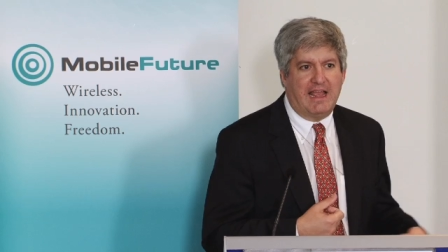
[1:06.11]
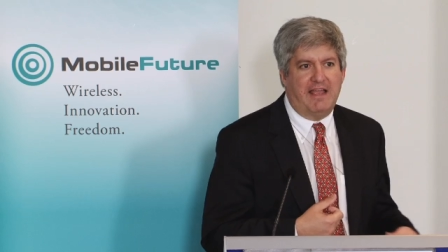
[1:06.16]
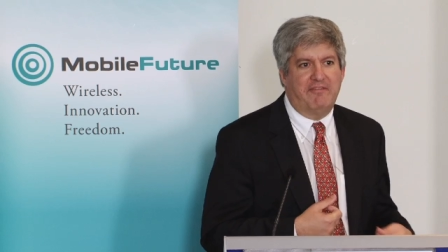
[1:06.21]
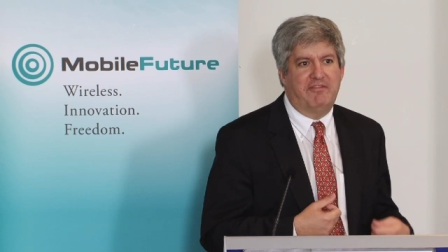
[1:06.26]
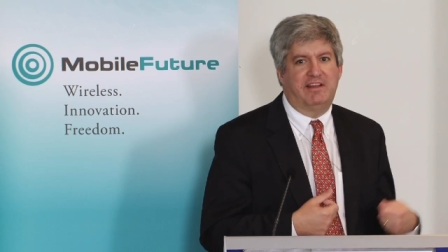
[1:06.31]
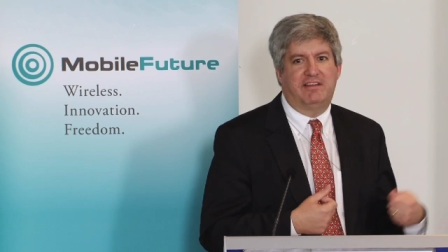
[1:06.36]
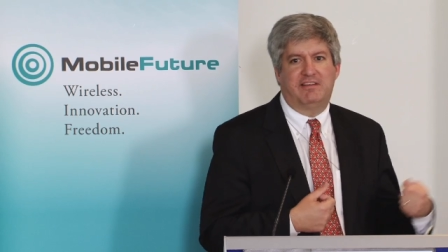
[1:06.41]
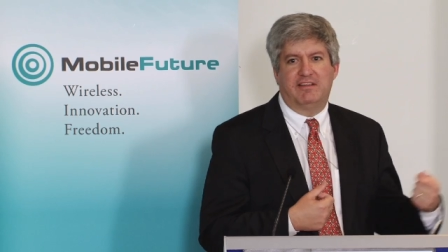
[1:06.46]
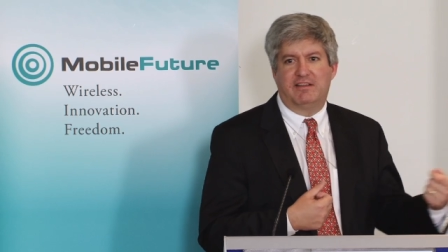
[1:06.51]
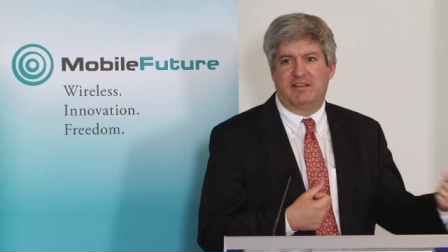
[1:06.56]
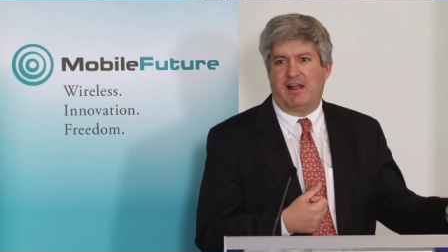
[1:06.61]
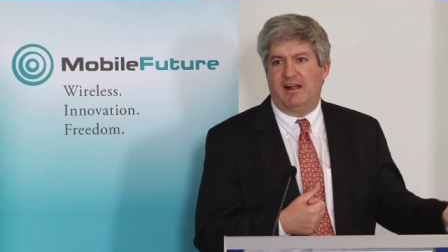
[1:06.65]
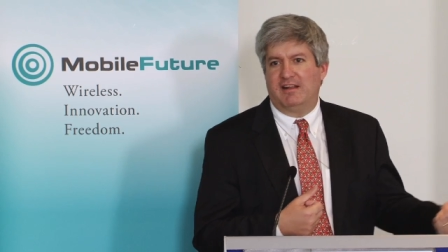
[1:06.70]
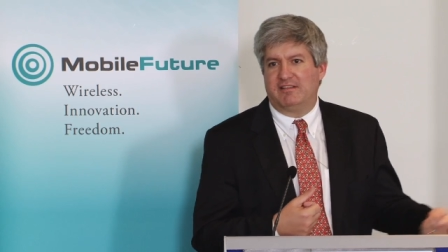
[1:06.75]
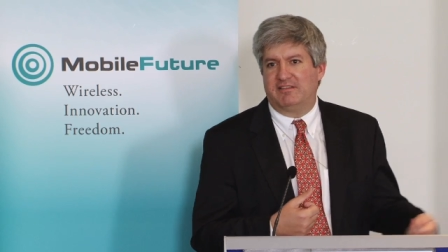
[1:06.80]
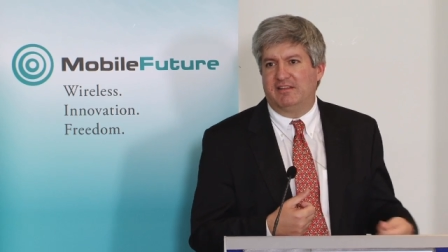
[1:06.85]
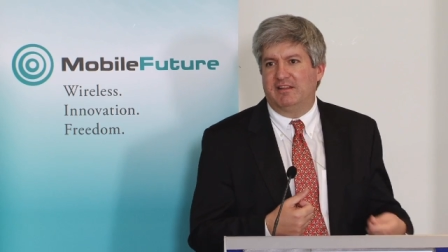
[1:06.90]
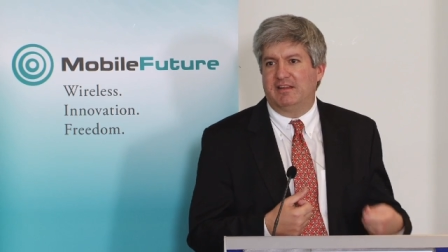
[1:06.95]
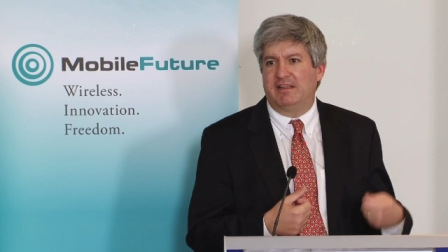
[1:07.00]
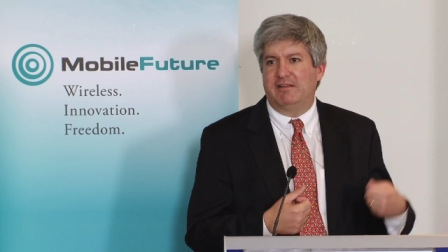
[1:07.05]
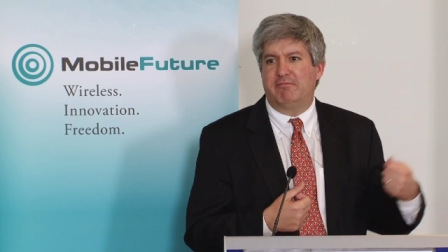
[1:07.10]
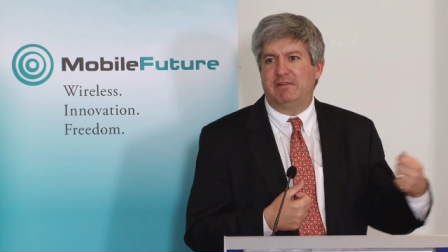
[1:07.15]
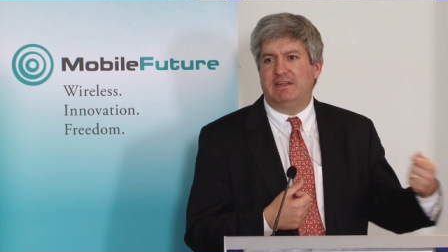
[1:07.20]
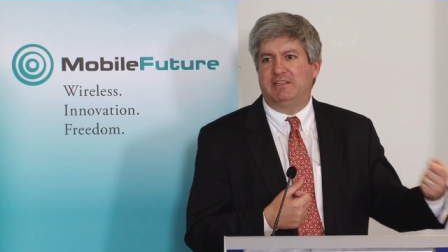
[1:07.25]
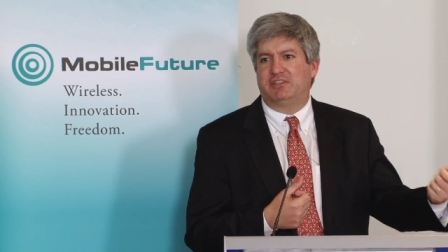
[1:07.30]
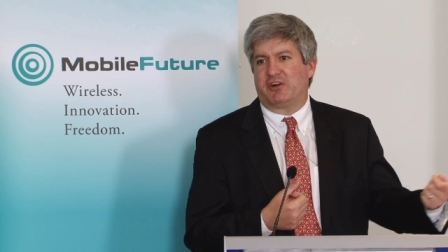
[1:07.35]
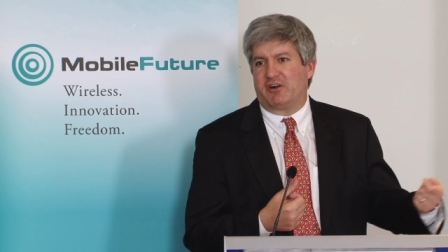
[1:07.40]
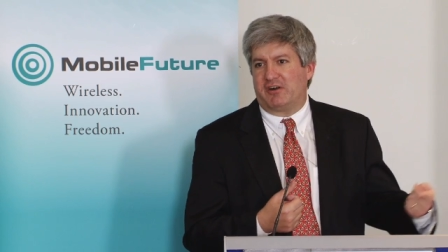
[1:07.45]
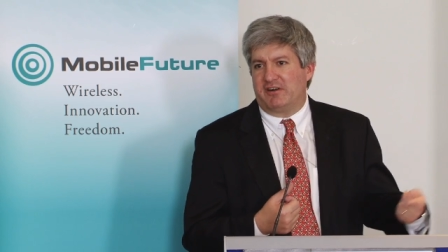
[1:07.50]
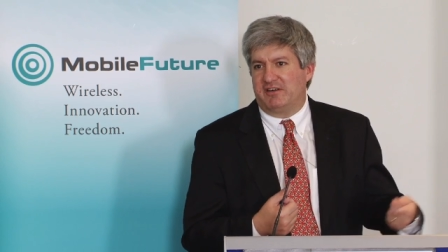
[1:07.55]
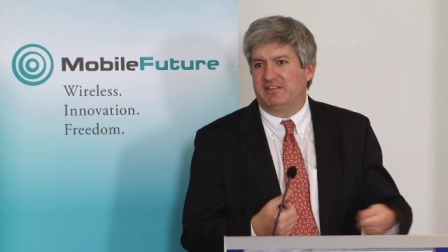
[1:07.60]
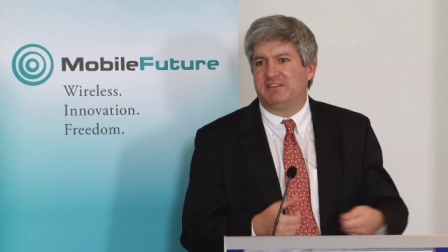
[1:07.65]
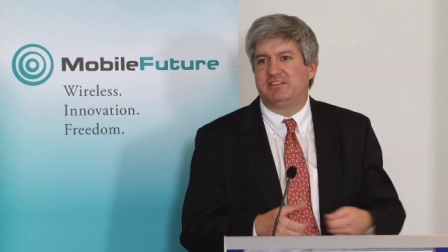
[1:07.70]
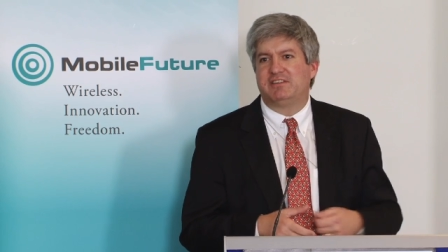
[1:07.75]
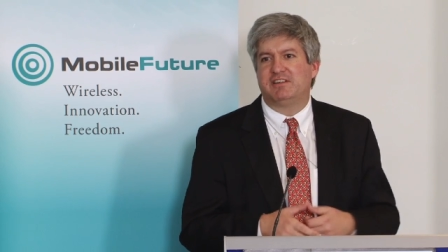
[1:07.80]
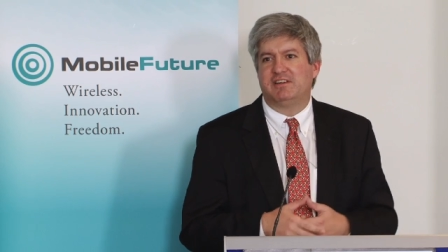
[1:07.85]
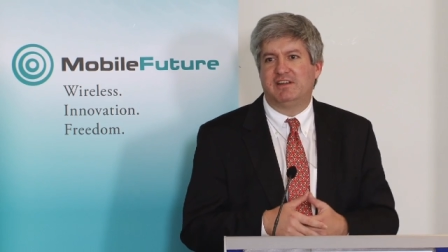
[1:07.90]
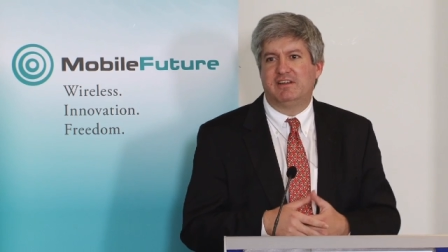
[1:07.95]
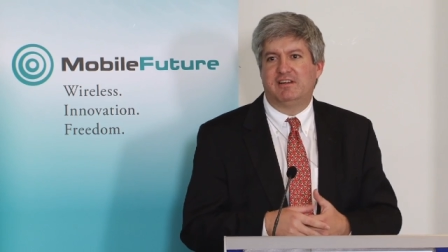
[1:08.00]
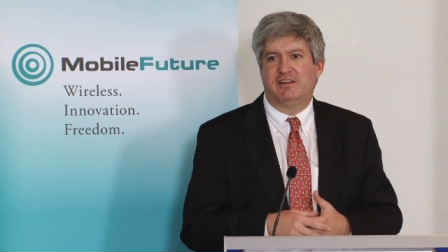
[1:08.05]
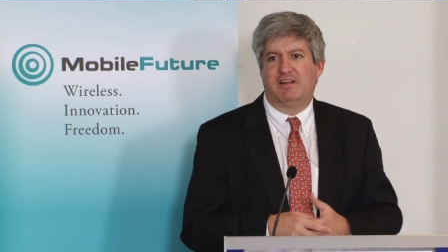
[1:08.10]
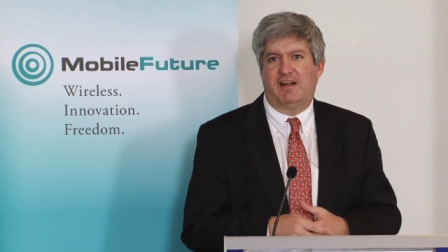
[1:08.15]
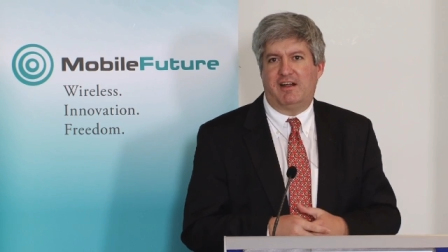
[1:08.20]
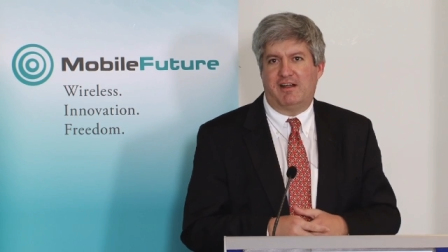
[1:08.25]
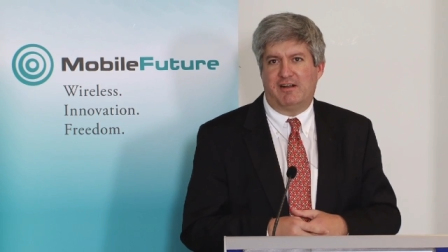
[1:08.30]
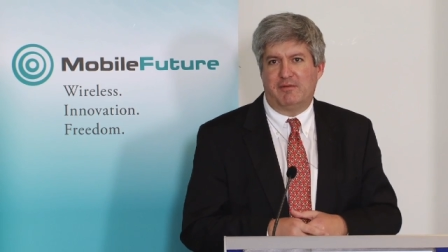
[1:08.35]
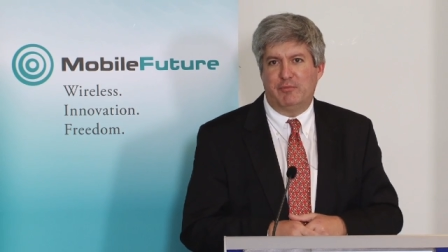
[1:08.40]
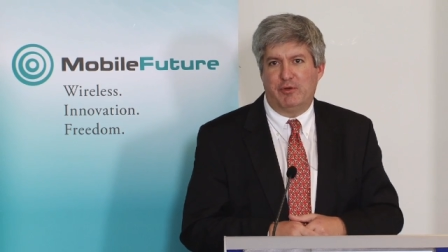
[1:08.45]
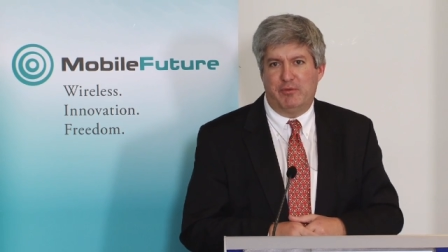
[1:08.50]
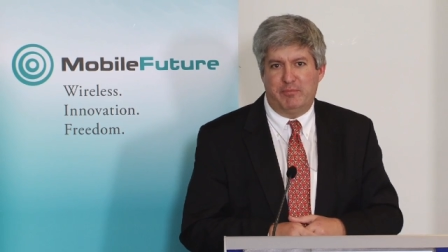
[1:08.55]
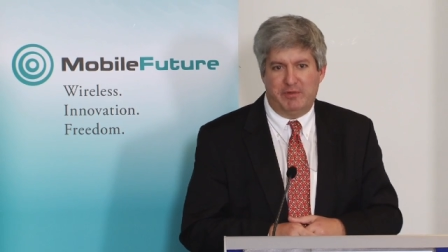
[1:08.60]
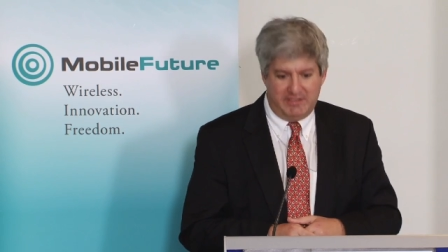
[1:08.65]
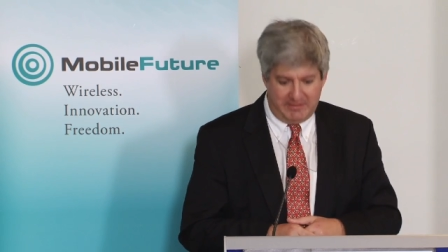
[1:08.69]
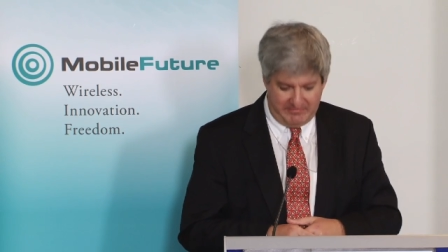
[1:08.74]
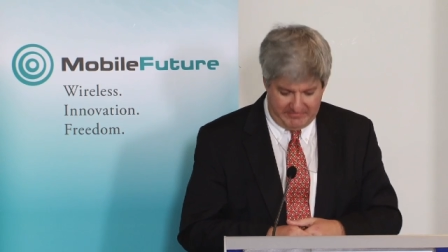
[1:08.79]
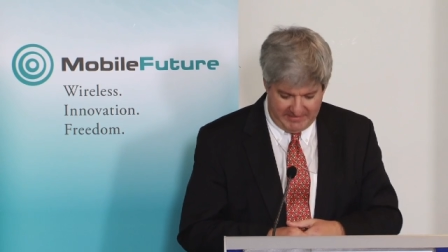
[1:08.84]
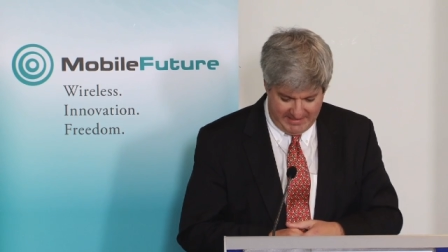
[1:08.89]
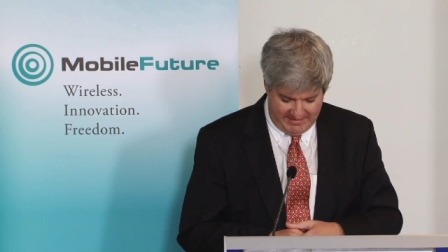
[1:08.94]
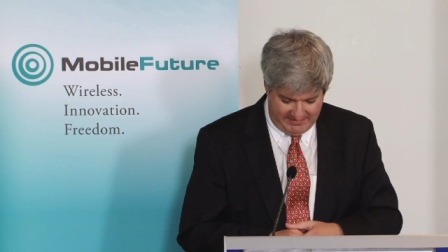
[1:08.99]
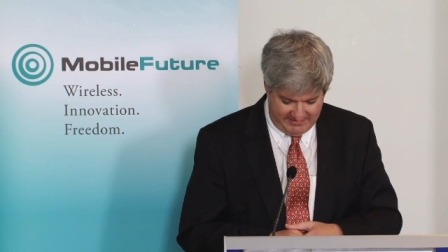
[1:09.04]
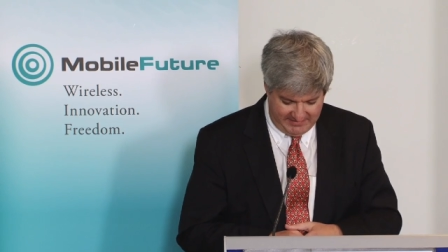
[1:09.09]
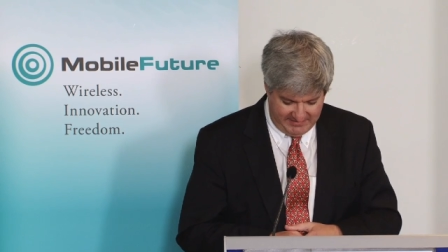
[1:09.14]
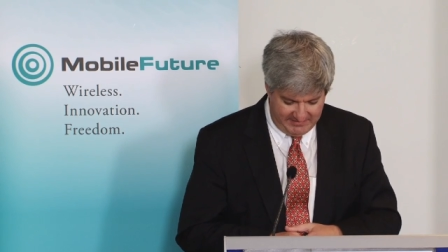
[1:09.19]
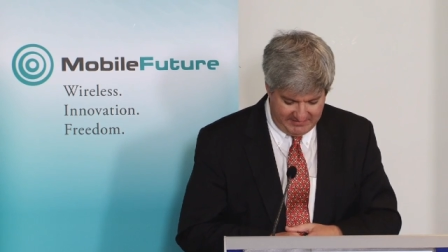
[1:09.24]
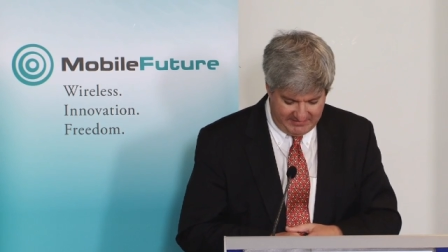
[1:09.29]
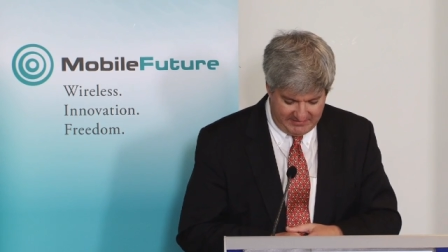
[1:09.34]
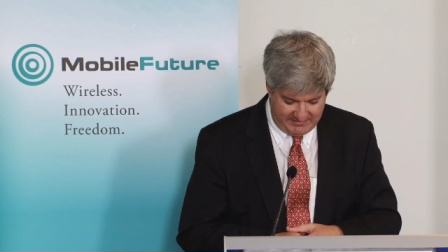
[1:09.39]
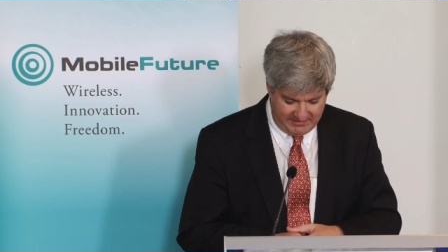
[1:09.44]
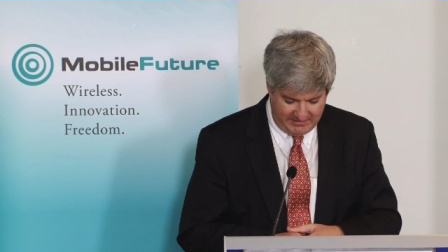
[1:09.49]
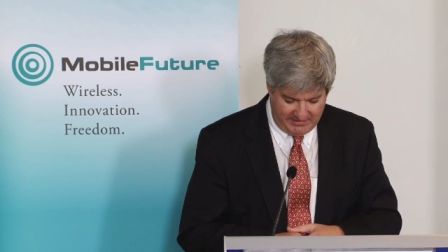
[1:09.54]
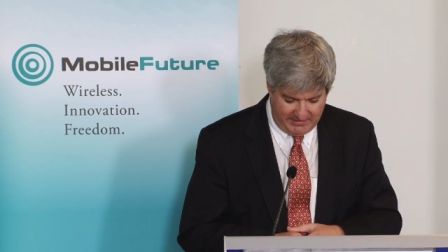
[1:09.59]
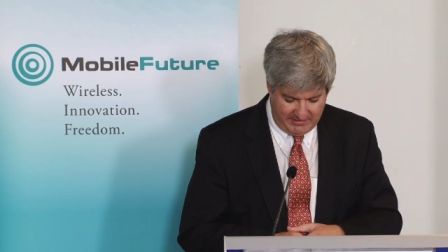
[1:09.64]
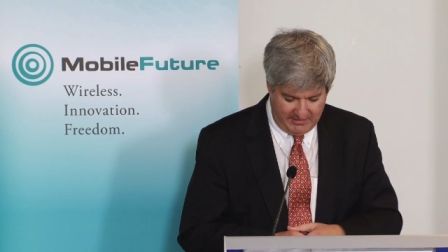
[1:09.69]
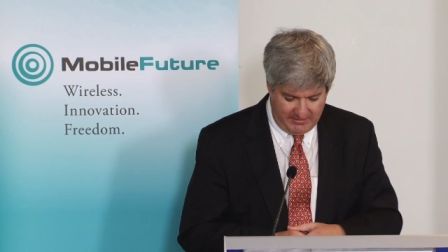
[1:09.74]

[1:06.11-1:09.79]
having to constantly recharge our mobile devices,